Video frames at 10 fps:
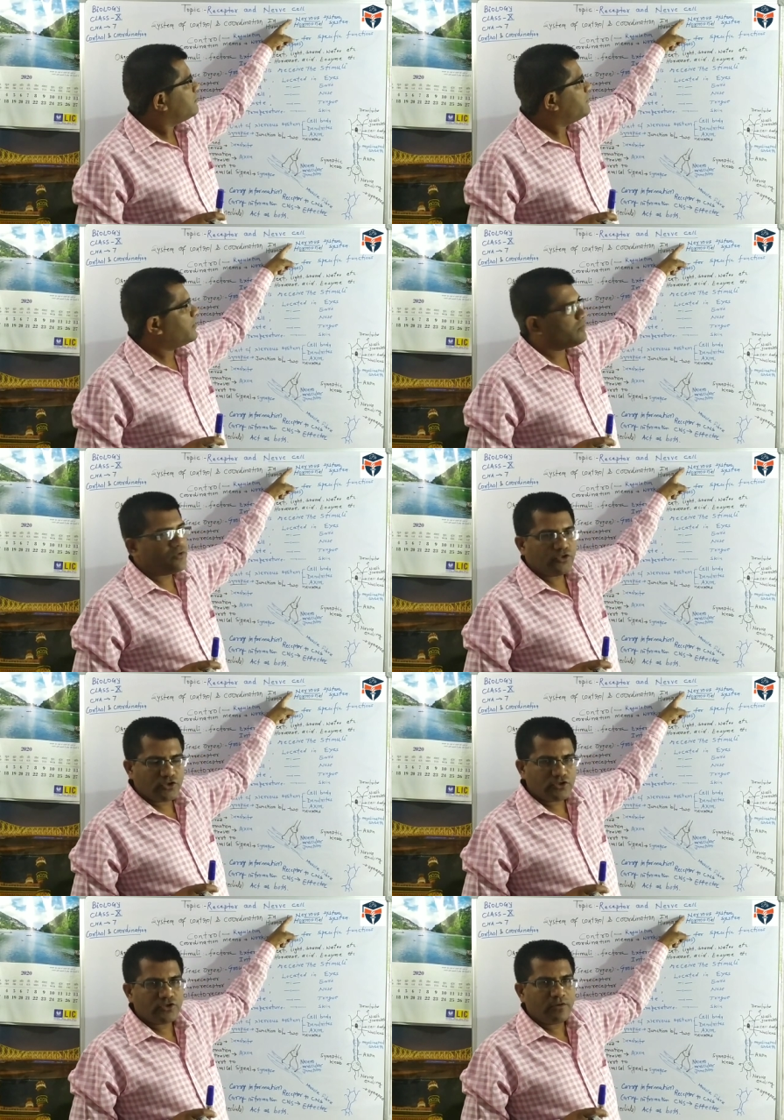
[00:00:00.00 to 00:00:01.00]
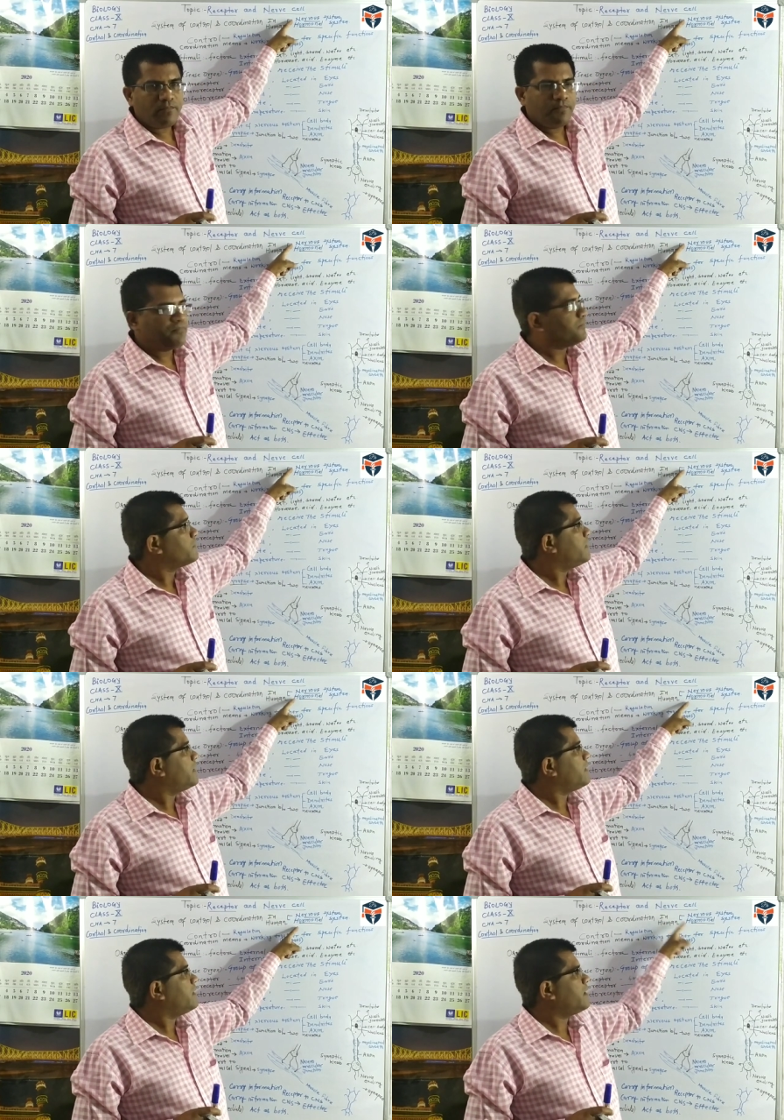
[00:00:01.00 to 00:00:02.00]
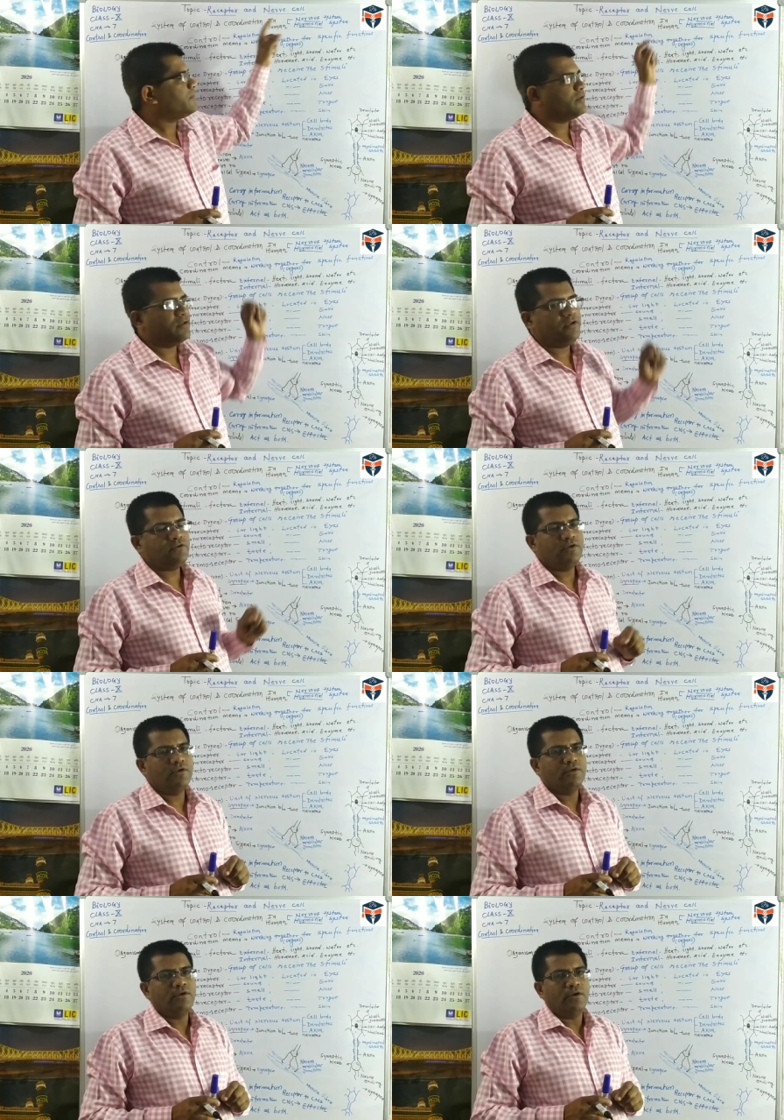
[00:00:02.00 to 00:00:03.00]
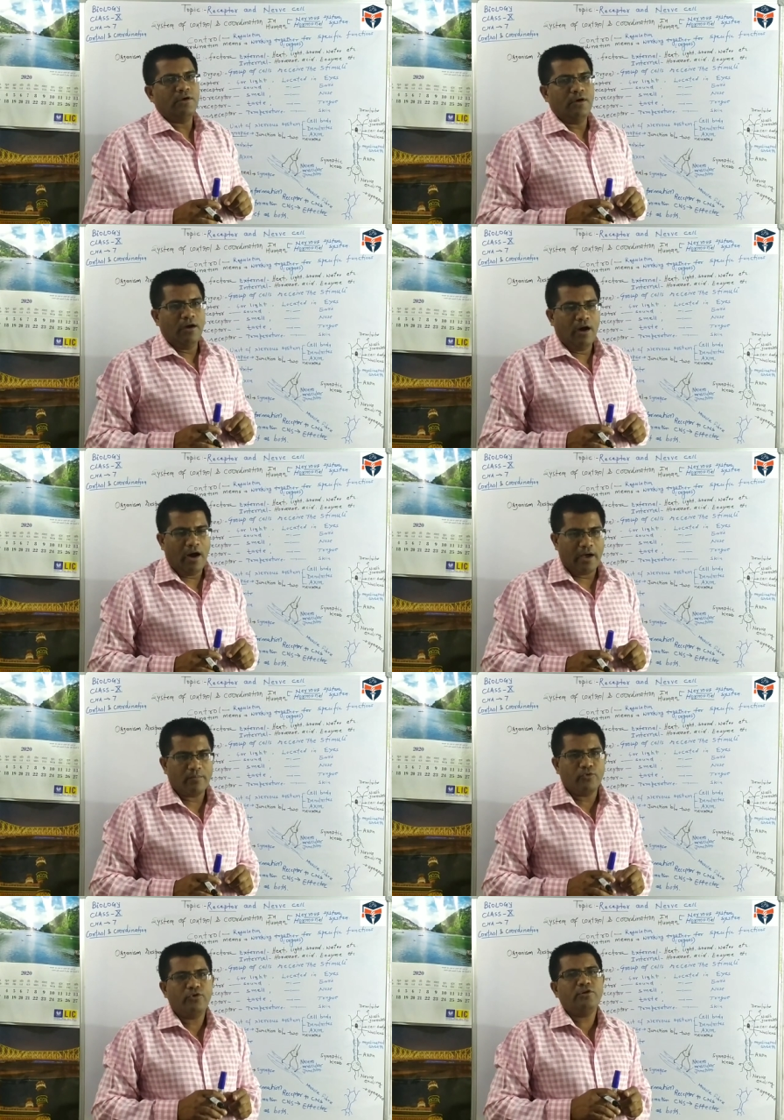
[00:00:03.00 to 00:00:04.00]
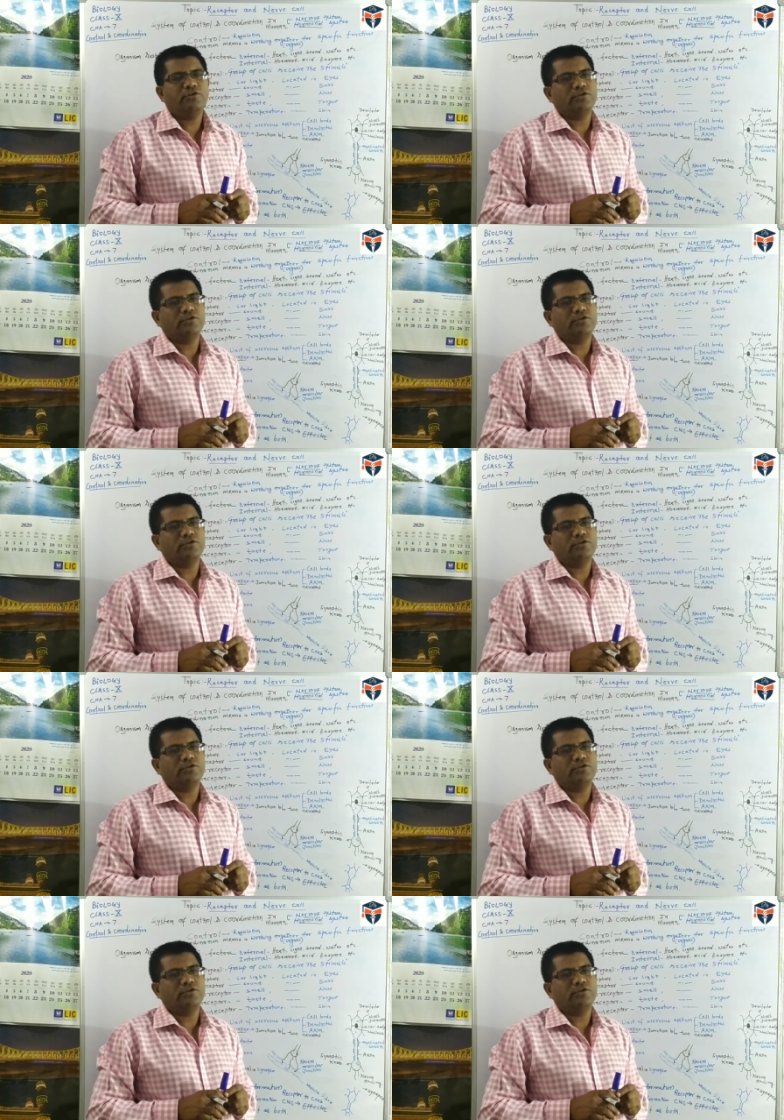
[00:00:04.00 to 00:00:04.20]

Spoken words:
nervous system, and another is hormonal